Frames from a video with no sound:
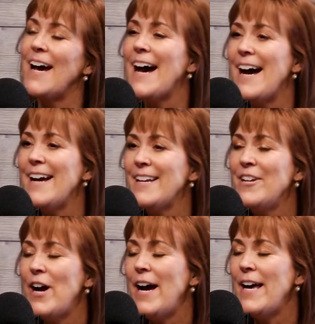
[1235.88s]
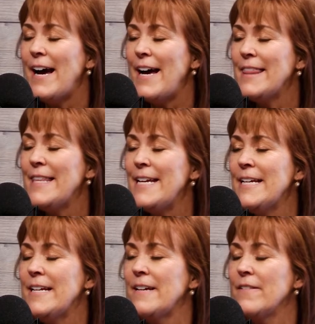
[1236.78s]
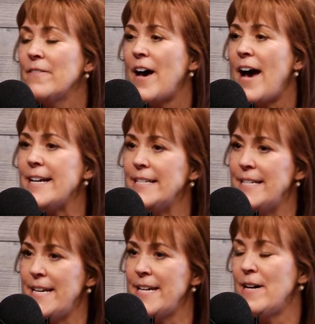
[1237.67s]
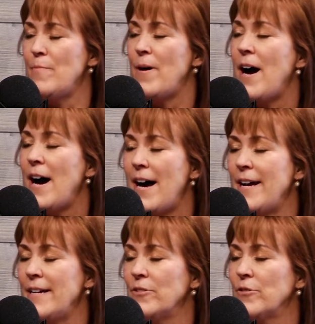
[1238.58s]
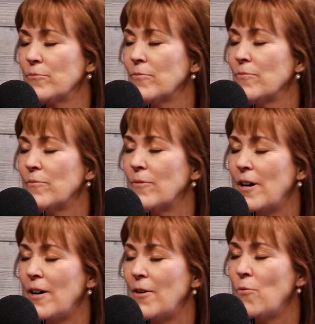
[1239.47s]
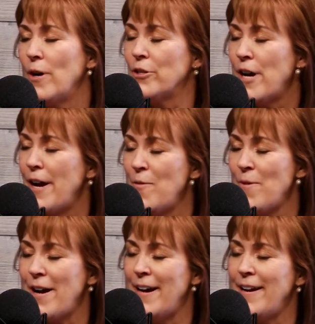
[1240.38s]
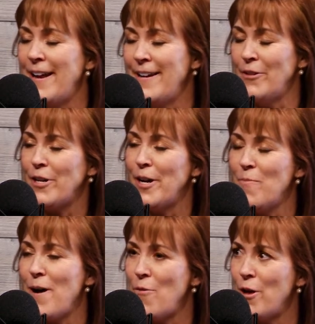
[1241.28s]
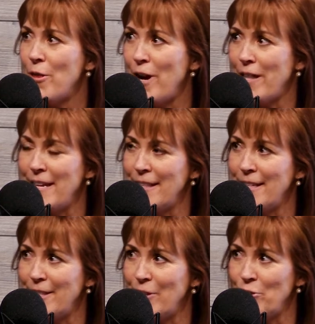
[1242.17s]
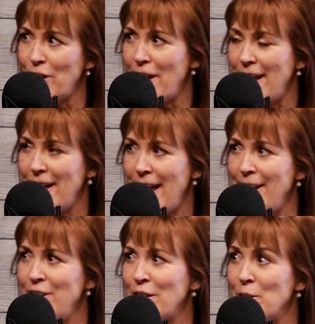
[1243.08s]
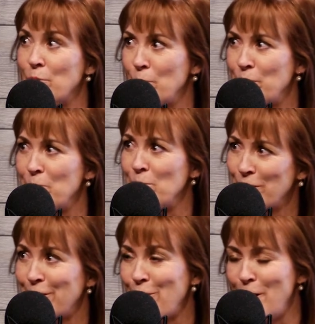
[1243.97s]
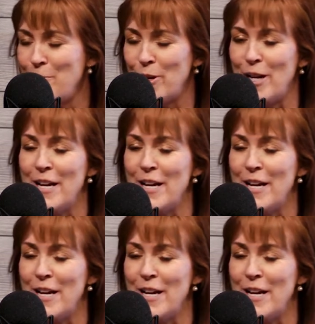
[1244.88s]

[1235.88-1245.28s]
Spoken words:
I think the idea behind what you're talking about, and I'll talk about whether I think that there's age inappropriate books in our library.